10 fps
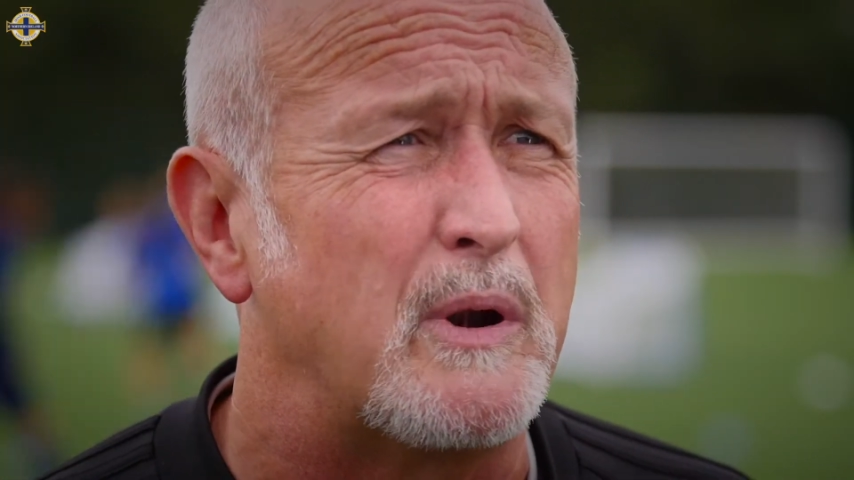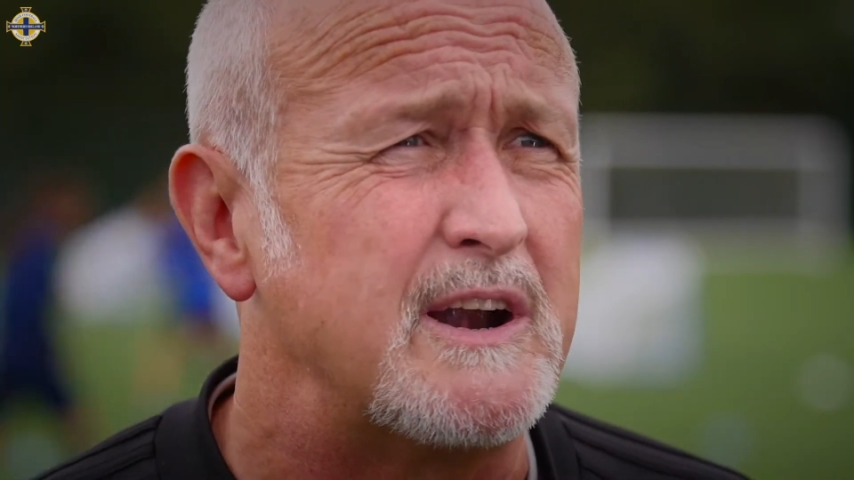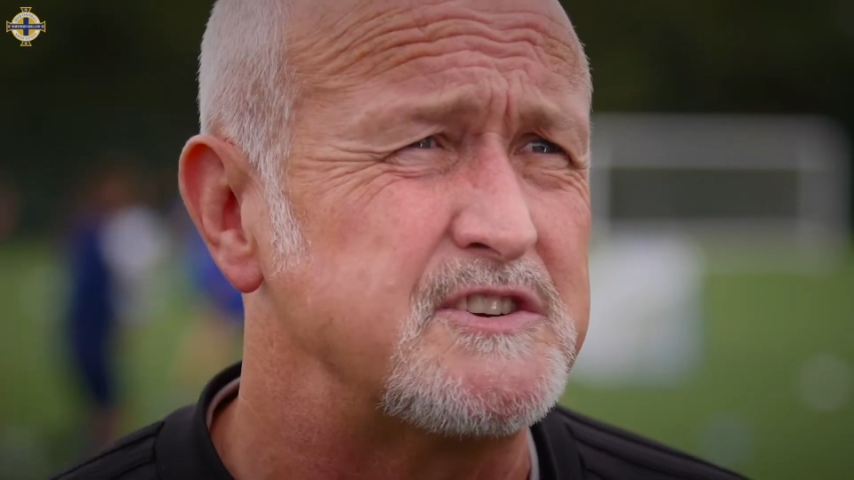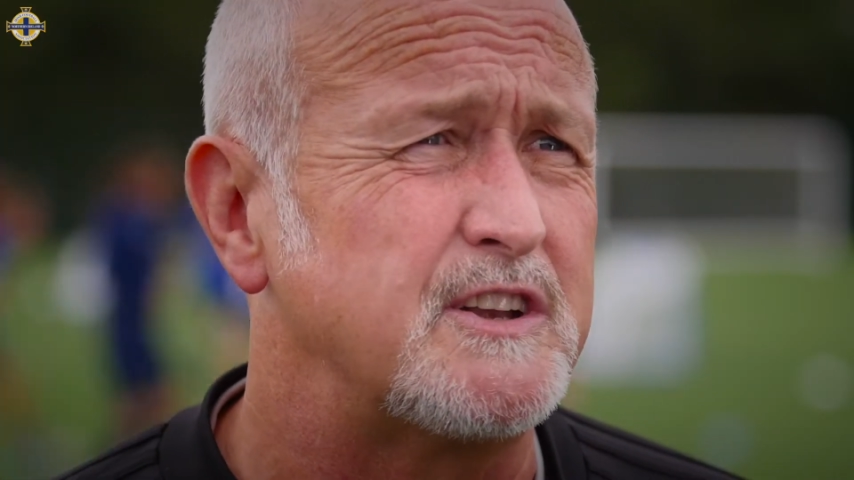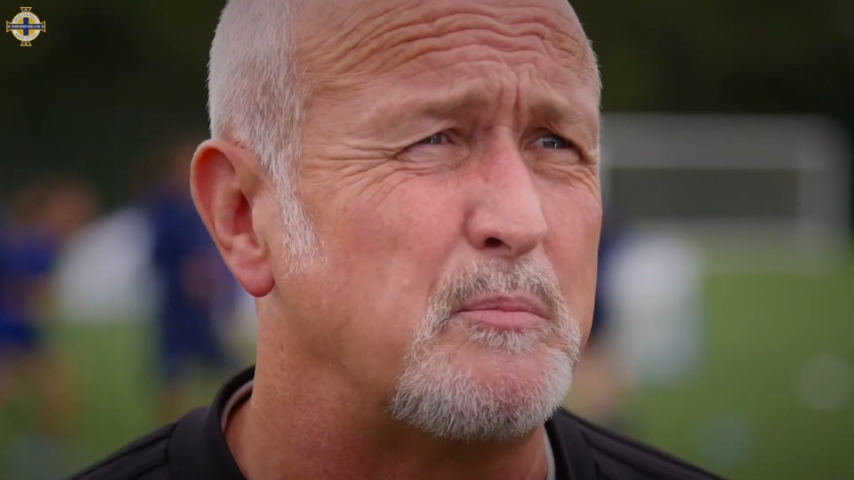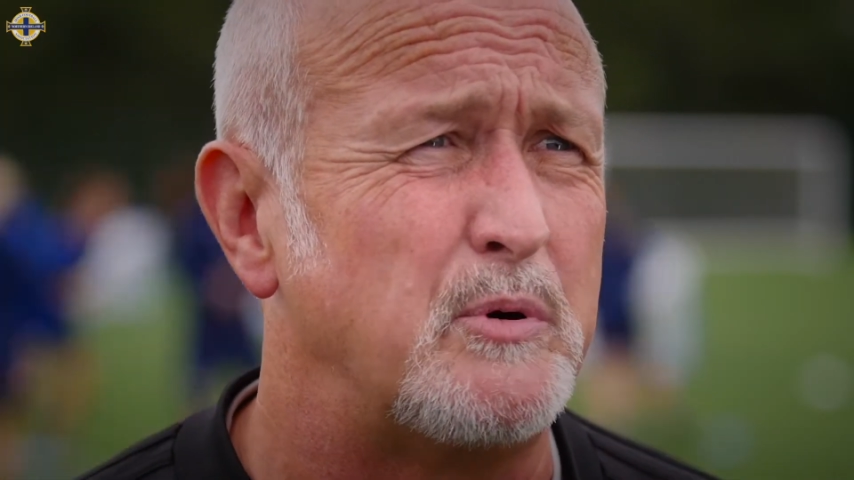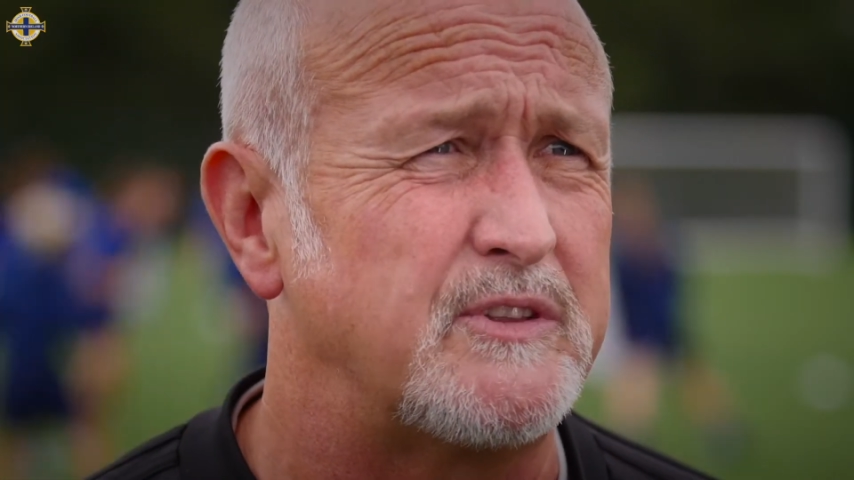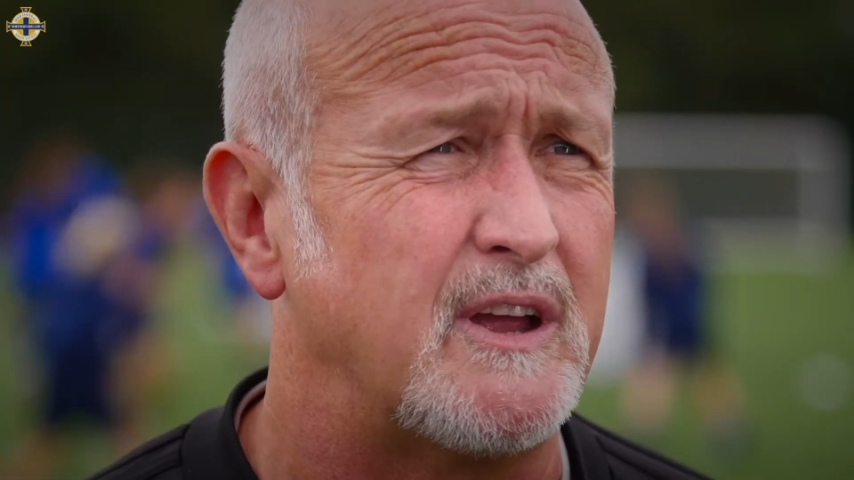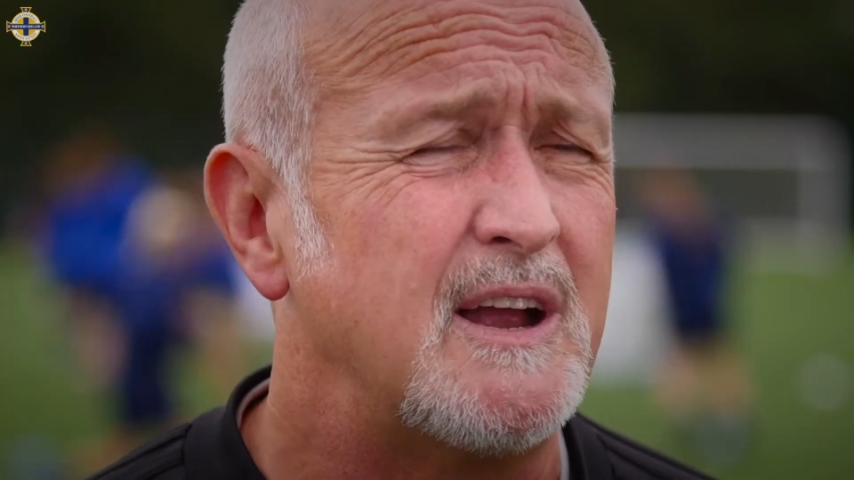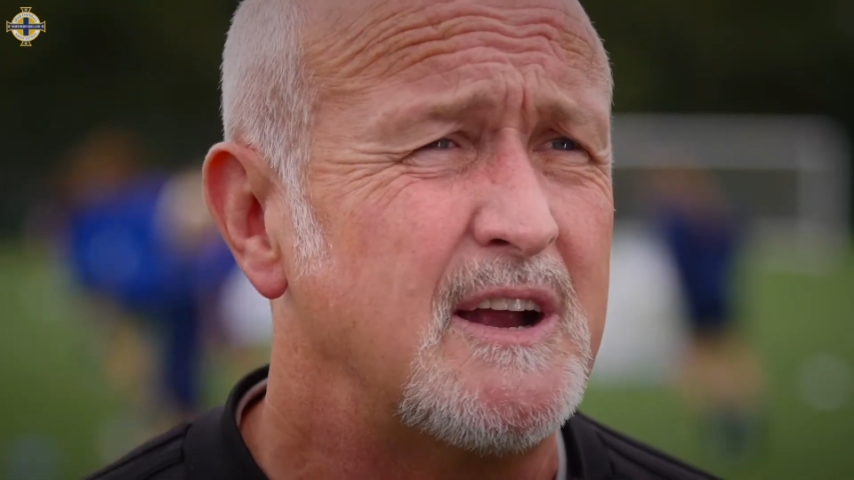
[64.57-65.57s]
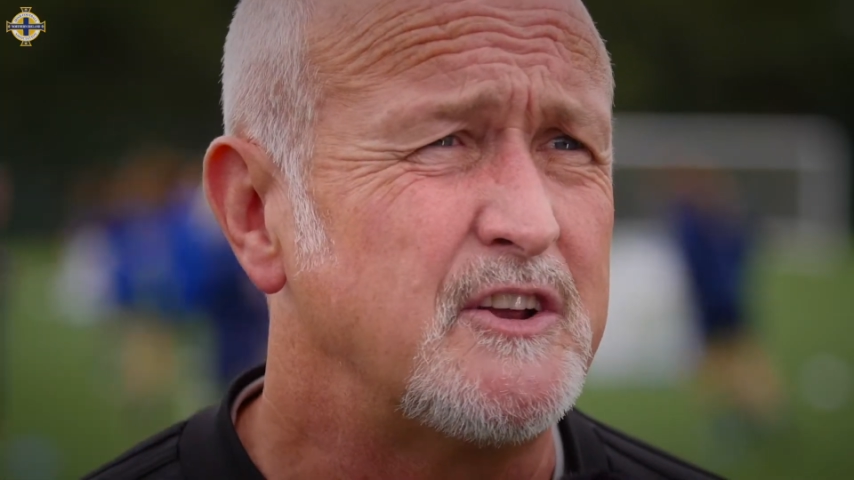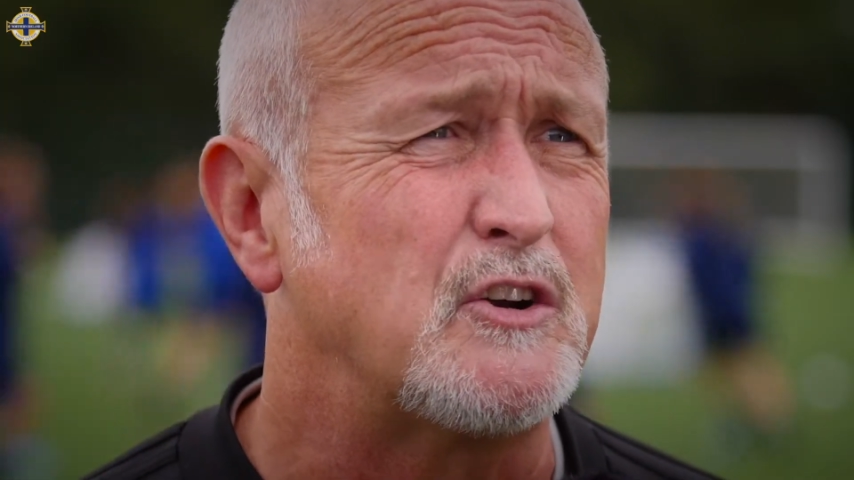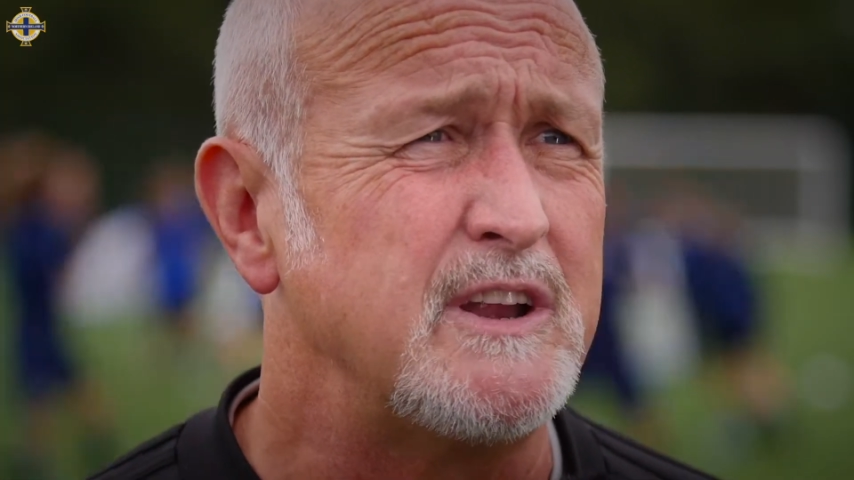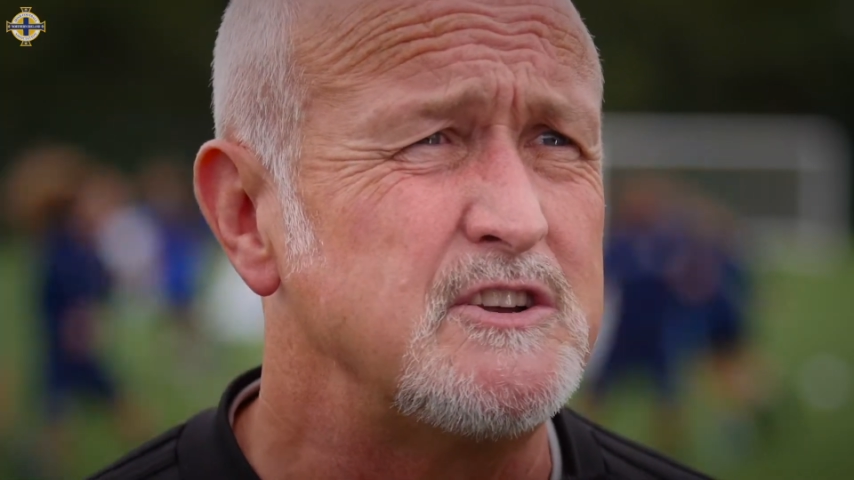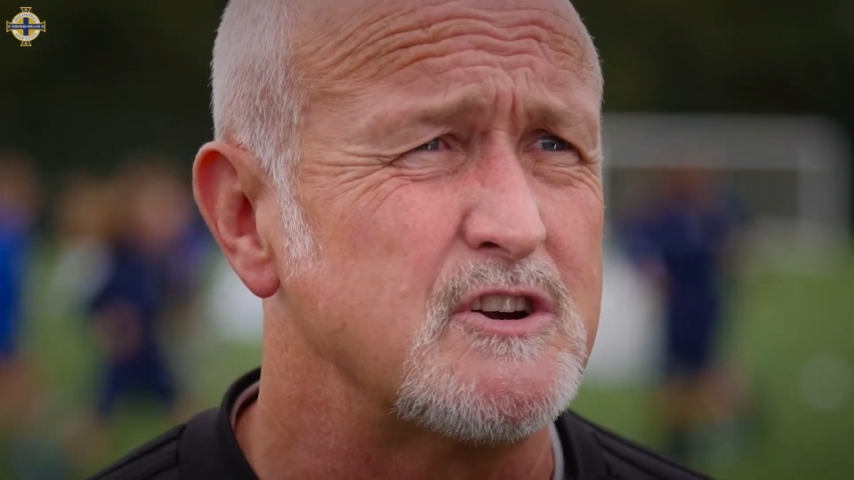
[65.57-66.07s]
players that will put the, the green